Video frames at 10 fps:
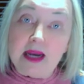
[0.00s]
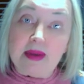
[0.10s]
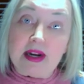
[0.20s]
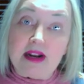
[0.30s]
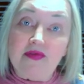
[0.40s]

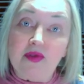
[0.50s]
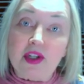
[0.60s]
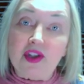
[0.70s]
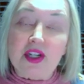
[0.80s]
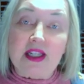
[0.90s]
But
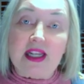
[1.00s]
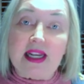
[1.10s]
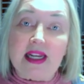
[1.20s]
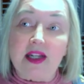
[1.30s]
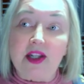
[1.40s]

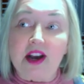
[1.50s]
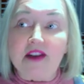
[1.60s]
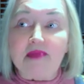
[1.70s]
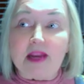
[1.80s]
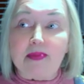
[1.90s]
unfortunately, a lot
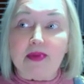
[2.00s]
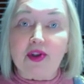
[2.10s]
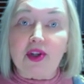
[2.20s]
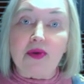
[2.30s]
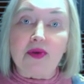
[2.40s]
of people
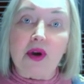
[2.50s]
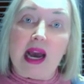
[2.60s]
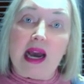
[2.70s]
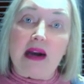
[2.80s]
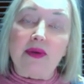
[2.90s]
don't know
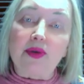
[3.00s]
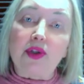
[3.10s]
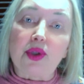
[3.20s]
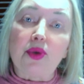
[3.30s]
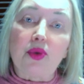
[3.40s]
how
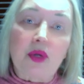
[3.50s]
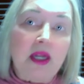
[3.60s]
to